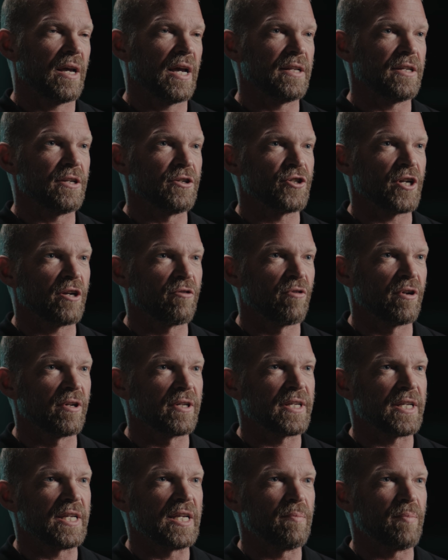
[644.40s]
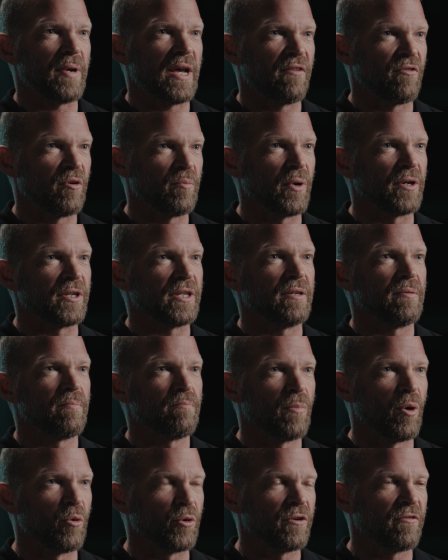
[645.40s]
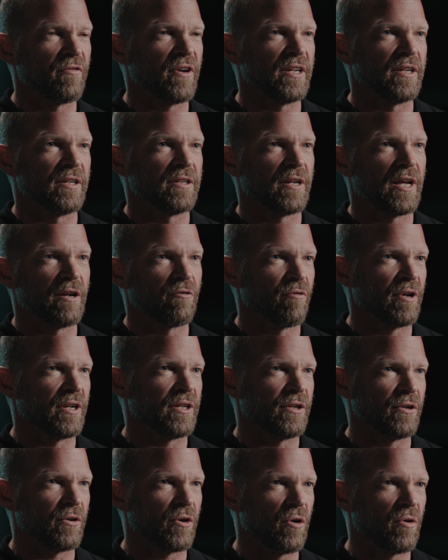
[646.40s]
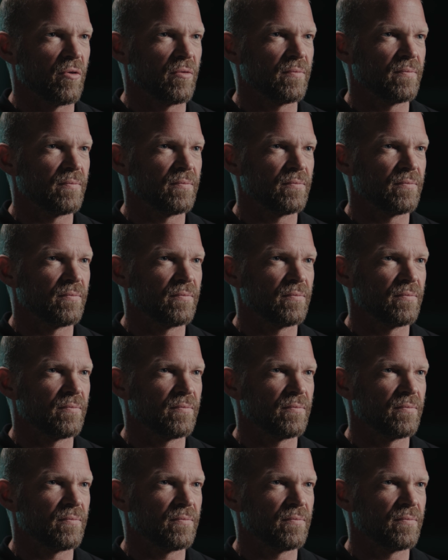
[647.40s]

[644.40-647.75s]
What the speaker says: and in general, keep everybody motivated and ready to go.